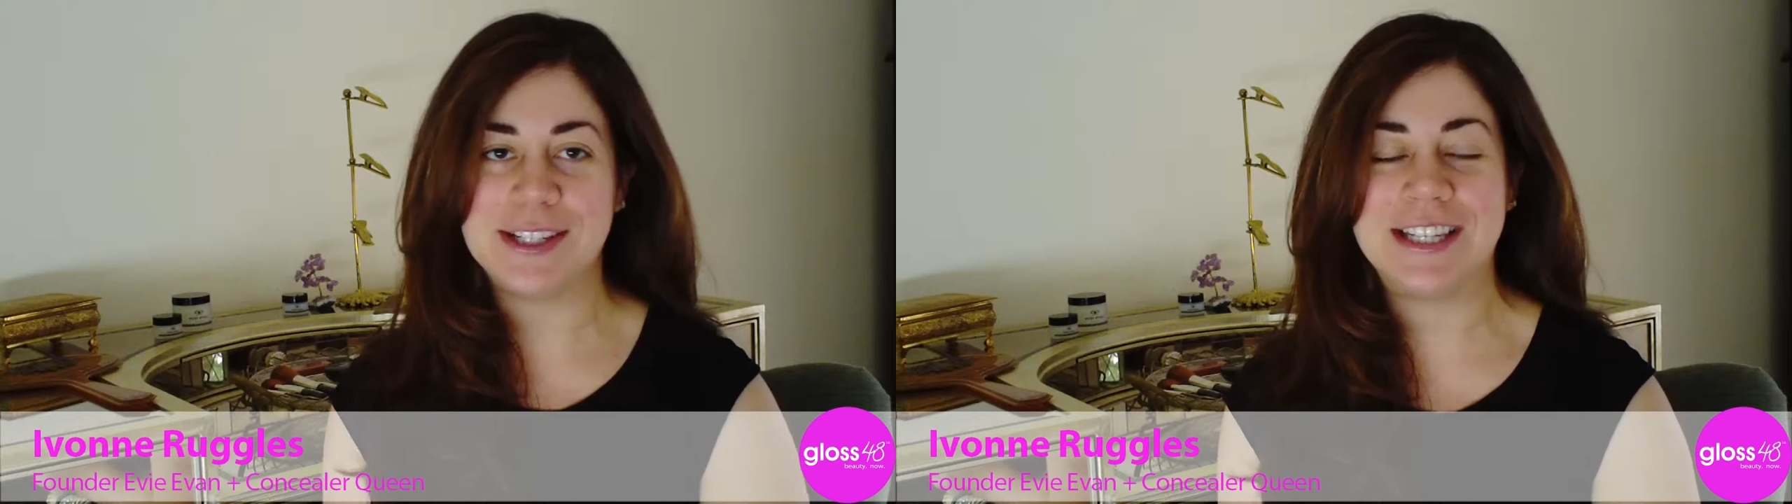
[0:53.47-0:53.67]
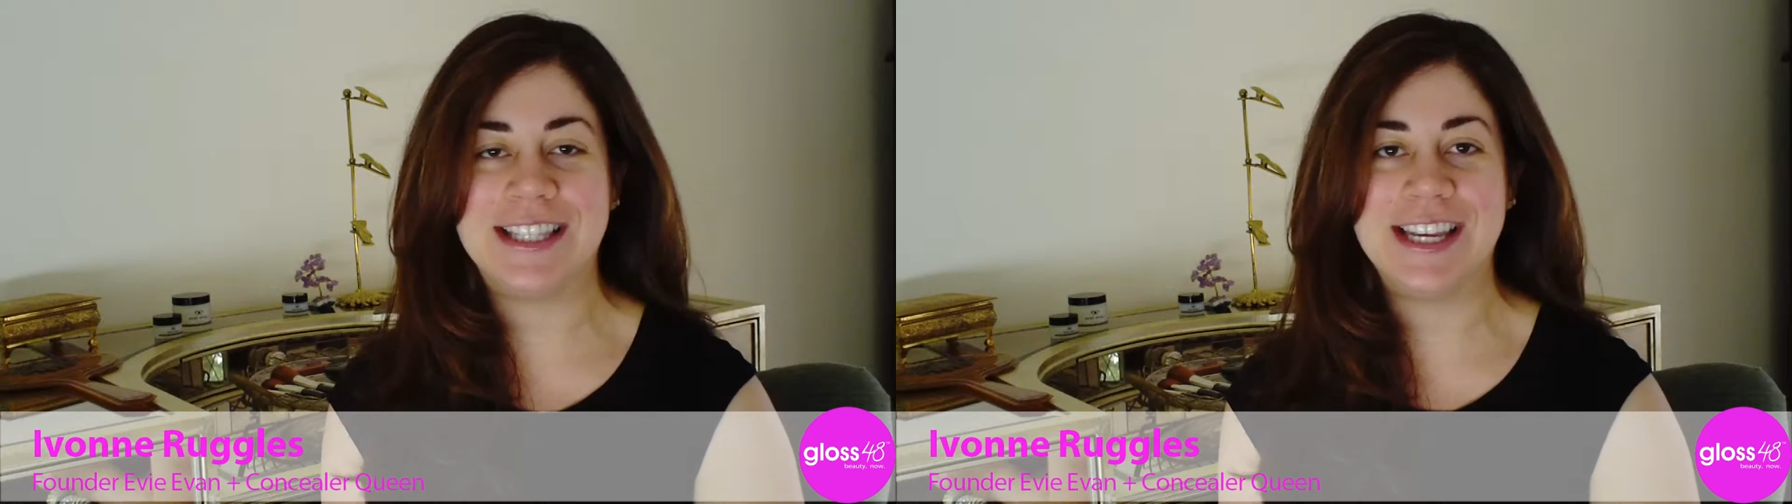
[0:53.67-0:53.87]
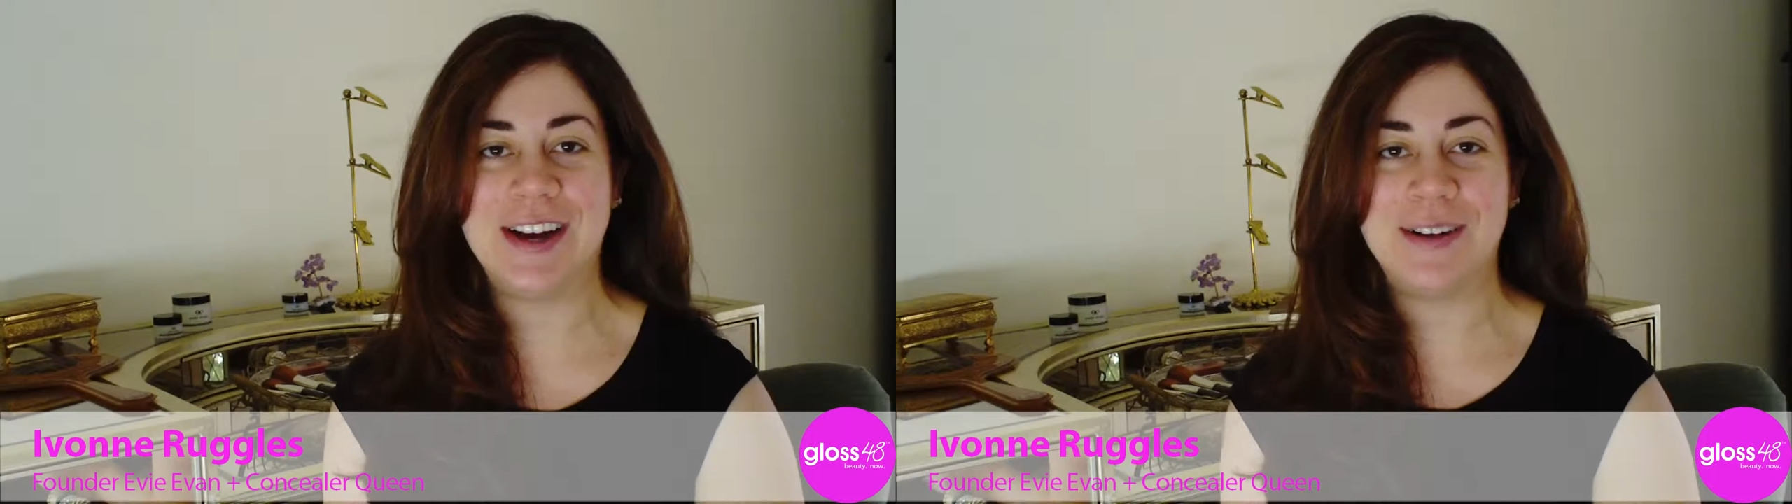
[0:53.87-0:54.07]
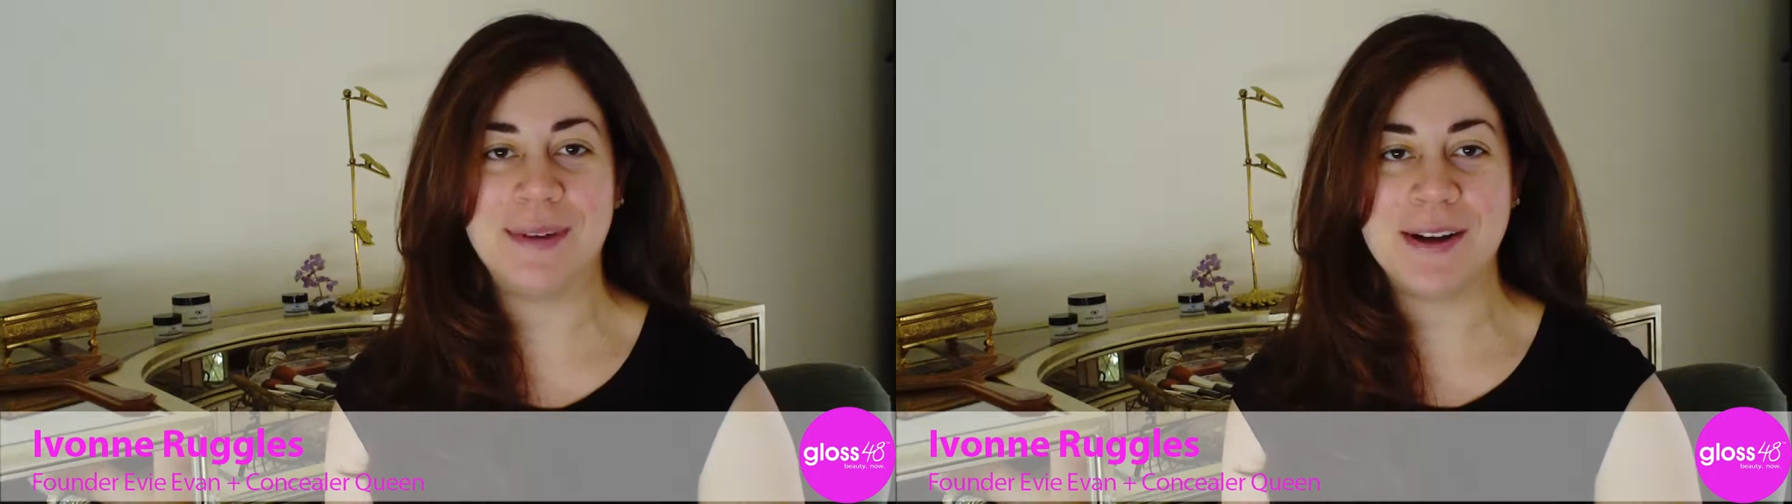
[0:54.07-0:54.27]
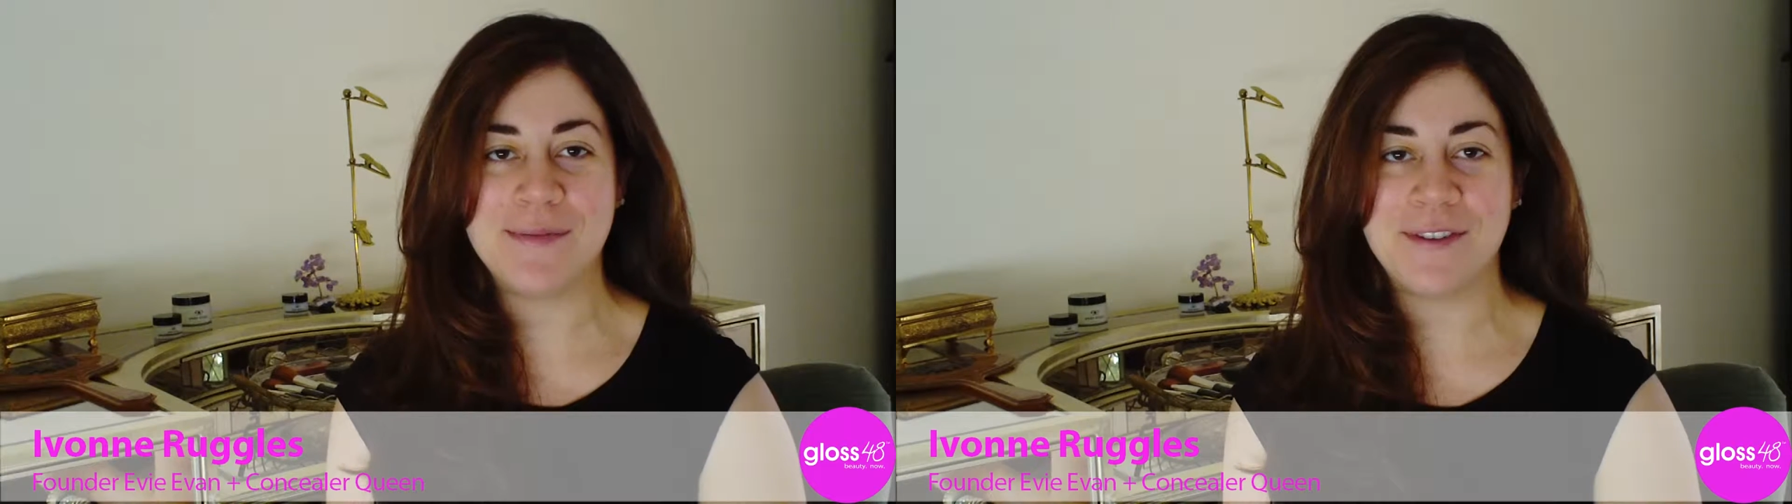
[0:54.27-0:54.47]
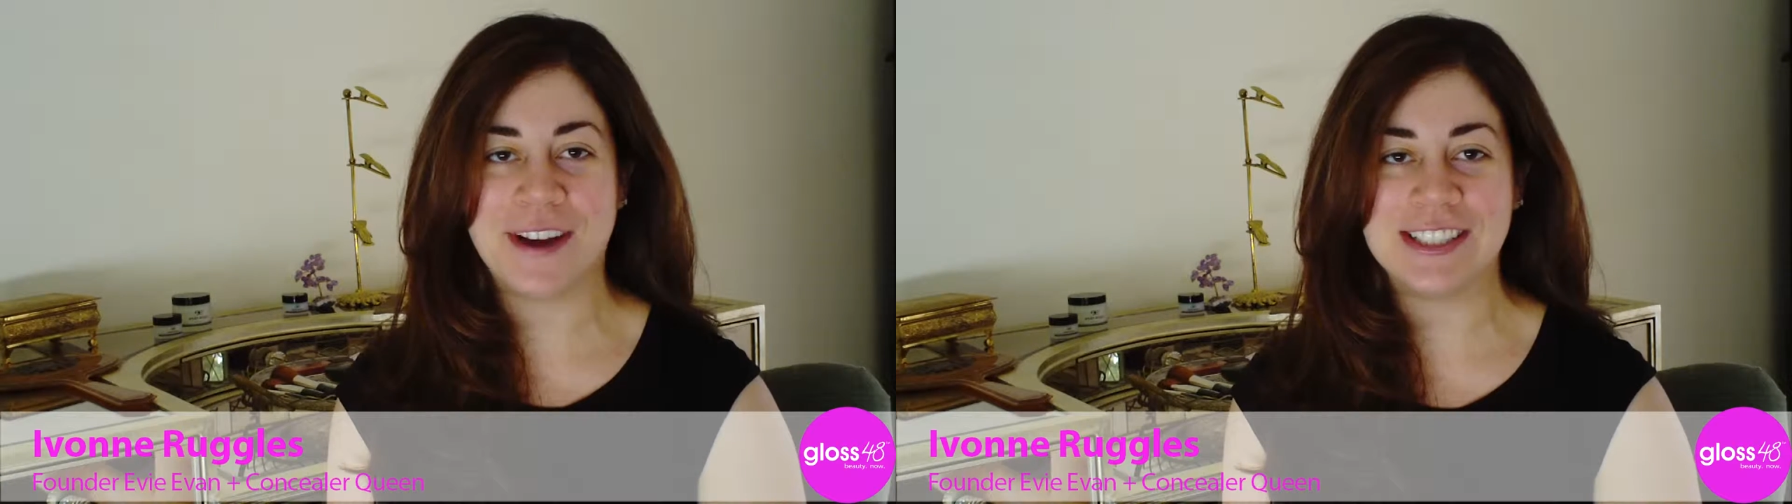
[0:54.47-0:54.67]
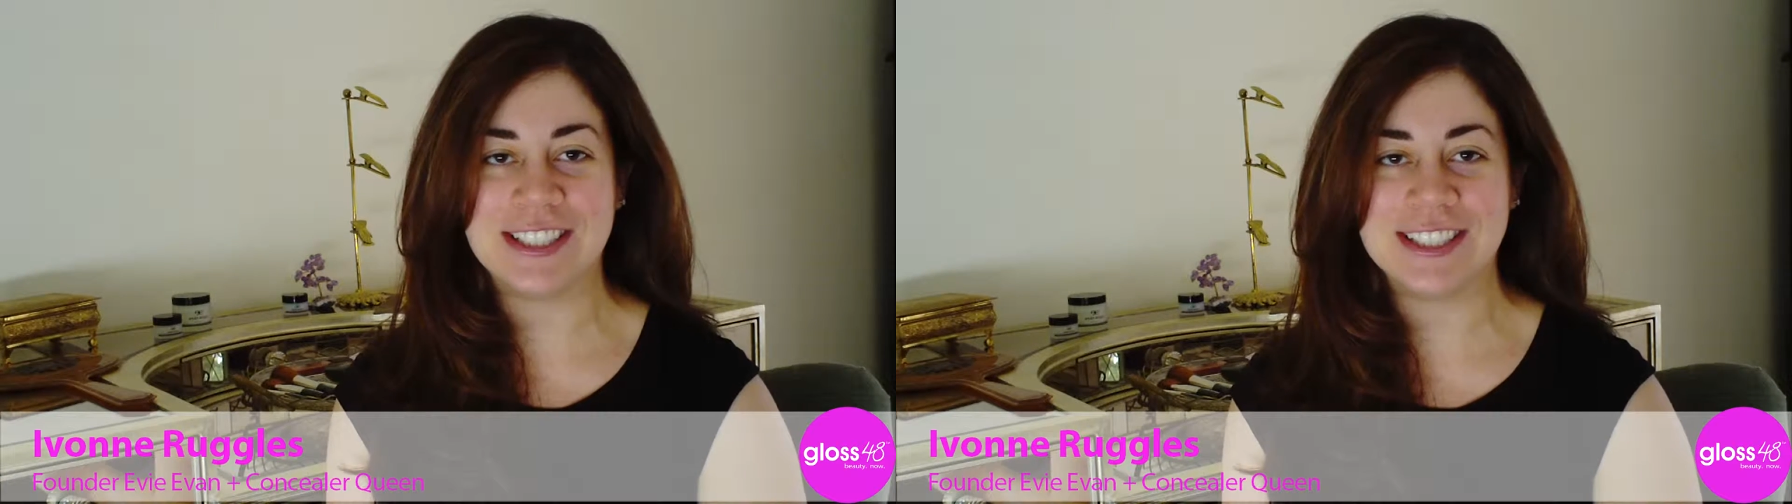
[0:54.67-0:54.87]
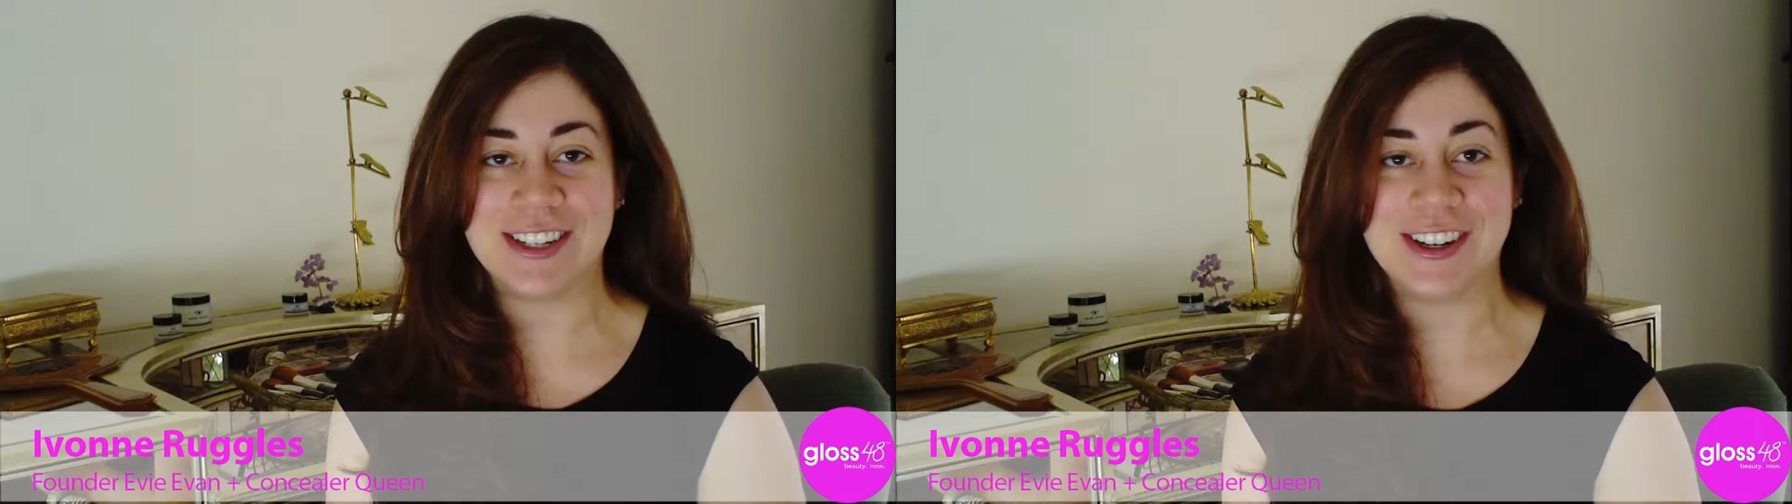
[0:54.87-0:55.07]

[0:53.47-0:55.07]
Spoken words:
so you can see all my imperfections and